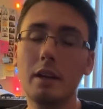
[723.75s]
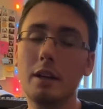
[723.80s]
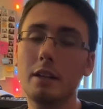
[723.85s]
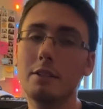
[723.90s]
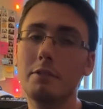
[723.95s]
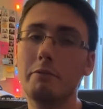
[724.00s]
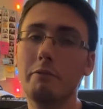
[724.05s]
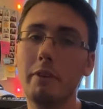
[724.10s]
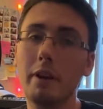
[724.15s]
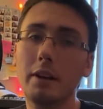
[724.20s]

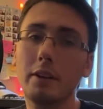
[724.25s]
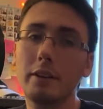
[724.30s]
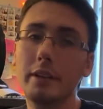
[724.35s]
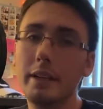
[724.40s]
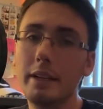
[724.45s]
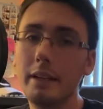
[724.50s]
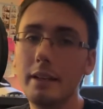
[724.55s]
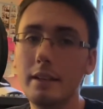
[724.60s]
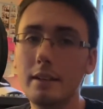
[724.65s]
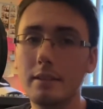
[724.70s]
It's very
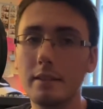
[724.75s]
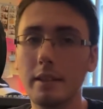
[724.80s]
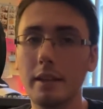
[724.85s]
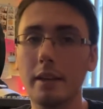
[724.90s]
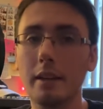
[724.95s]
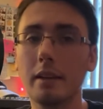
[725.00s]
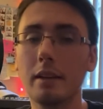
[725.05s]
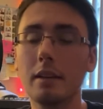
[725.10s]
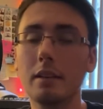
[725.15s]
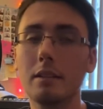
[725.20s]

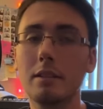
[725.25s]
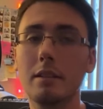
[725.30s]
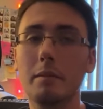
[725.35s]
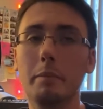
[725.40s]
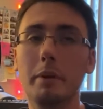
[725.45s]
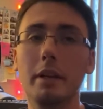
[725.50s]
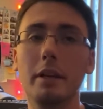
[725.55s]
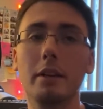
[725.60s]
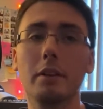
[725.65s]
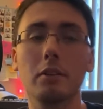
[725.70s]
easy to
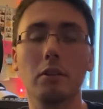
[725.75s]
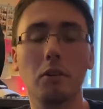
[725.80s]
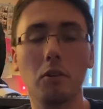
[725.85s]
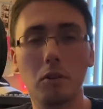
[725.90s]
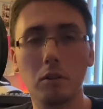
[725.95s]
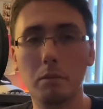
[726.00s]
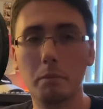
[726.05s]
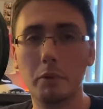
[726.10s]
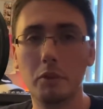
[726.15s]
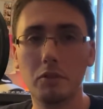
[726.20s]
be your
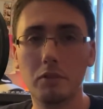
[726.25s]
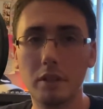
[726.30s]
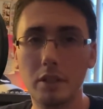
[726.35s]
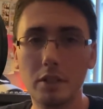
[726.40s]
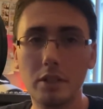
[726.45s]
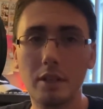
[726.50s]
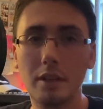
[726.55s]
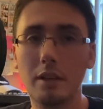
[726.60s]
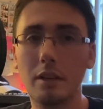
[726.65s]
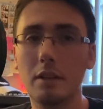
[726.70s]
own
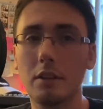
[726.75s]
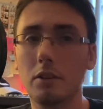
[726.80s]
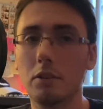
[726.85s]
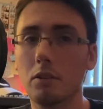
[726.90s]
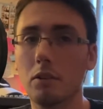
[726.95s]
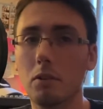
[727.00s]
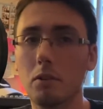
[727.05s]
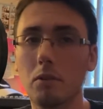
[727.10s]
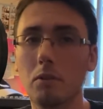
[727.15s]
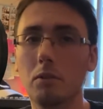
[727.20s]
musician,
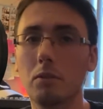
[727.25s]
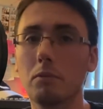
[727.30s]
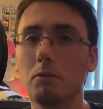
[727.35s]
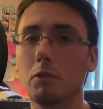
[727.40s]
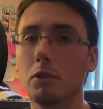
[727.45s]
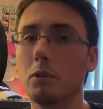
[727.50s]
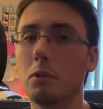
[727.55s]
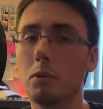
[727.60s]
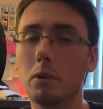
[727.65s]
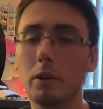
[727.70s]
your own
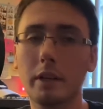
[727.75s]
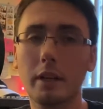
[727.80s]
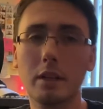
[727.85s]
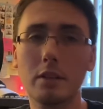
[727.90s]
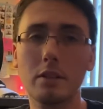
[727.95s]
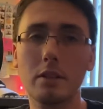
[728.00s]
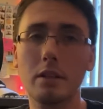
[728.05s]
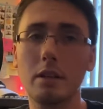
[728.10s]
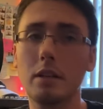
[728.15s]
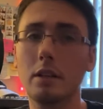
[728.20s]
recording
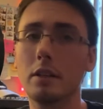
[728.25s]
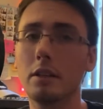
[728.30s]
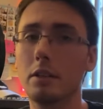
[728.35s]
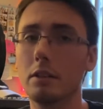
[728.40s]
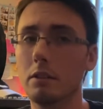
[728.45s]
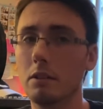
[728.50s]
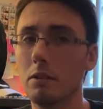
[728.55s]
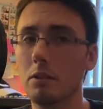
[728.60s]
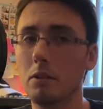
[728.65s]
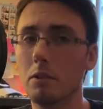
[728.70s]
engineer,
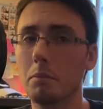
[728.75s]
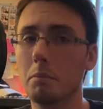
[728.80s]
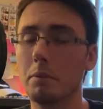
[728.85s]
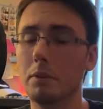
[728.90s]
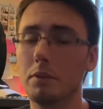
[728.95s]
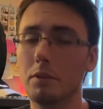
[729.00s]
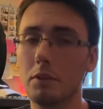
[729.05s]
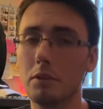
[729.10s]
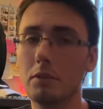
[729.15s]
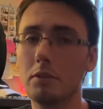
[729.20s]
your own
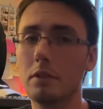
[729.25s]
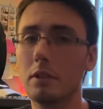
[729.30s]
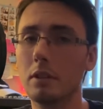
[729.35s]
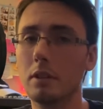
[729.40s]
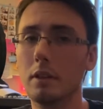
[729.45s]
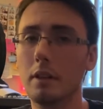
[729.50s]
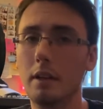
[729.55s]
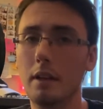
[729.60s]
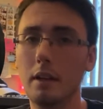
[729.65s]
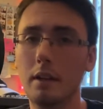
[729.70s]

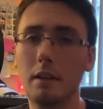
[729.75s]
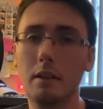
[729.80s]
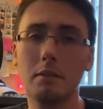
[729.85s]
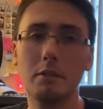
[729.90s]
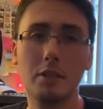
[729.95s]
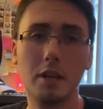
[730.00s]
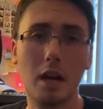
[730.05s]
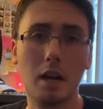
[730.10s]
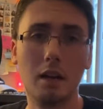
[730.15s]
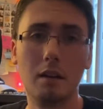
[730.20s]
producer,
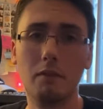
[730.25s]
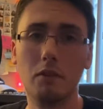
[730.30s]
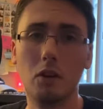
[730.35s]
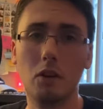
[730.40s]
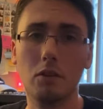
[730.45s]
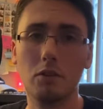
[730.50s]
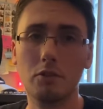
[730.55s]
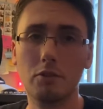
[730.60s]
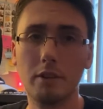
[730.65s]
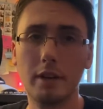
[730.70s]
jack of
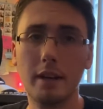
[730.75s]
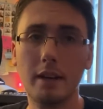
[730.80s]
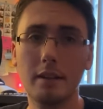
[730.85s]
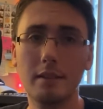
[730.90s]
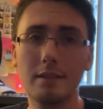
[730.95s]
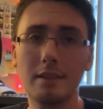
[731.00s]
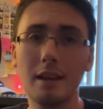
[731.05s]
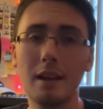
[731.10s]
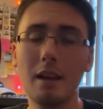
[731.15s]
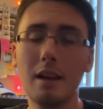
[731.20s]
all
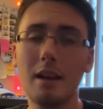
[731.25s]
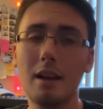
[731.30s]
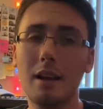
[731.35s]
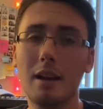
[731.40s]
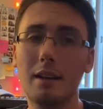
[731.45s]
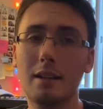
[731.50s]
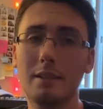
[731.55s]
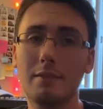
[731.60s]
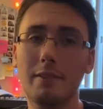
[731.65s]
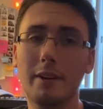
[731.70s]
trades,
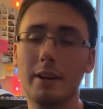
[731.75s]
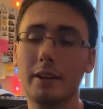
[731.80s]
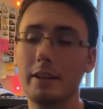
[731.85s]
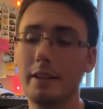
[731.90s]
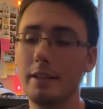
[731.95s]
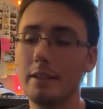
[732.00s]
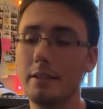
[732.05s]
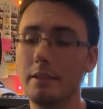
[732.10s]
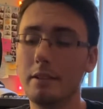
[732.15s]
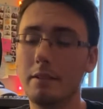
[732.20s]
and it's very
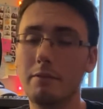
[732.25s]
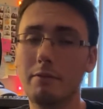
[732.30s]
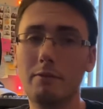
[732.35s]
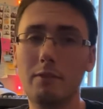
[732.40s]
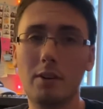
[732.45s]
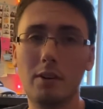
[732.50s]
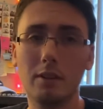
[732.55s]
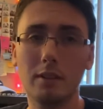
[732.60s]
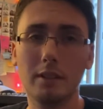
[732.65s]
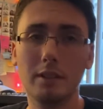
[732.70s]
easy to
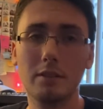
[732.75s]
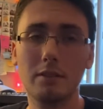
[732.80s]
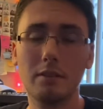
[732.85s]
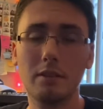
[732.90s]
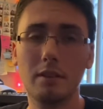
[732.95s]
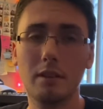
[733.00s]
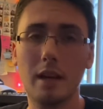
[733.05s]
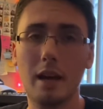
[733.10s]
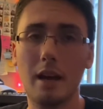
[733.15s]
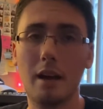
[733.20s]
fall
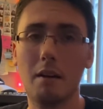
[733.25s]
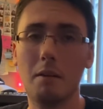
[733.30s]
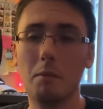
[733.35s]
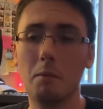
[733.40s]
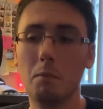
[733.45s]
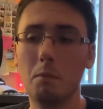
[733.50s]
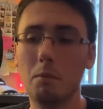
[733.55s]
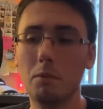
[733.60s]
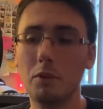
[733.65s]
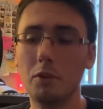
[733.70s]
into that
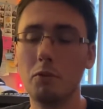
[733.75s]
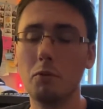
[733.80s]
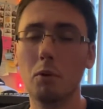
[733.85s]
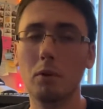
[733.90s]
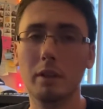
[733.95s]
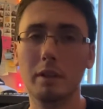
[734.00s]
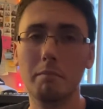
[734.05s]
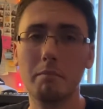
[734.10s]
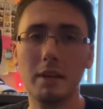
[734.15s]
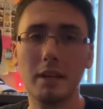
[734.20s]
you
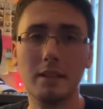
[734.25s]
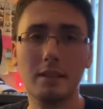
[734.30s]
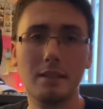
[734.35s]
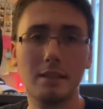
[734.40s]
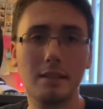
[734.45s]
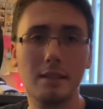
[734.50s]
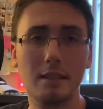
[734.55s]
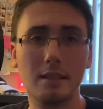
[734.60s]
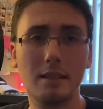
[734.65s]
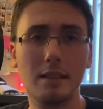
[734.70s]
only mix
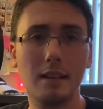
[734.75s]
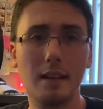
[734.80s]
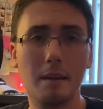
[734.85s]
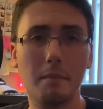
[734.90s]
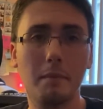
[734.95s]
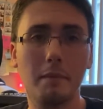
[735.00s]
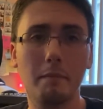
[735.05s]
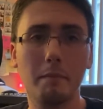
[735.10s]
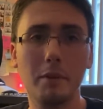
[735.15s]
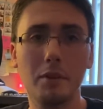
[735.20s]
this
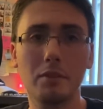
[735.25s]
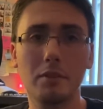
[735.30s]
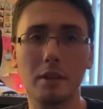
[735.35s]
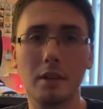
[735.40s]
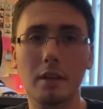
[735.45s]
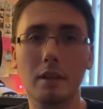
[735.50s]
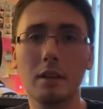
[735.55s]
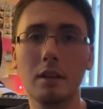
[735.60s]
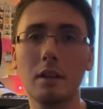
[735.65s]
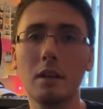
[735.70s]
type of
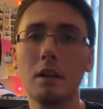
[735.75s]
music.